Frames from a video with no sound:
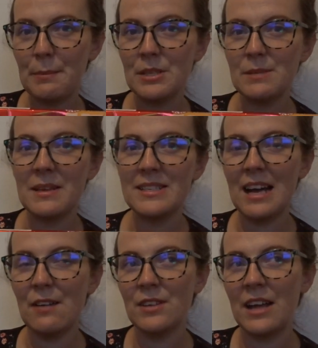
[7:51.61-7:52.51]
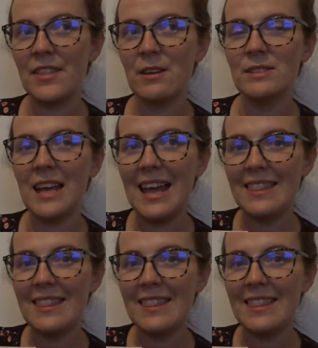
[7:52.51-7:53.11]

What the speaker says: but it's meant to have like those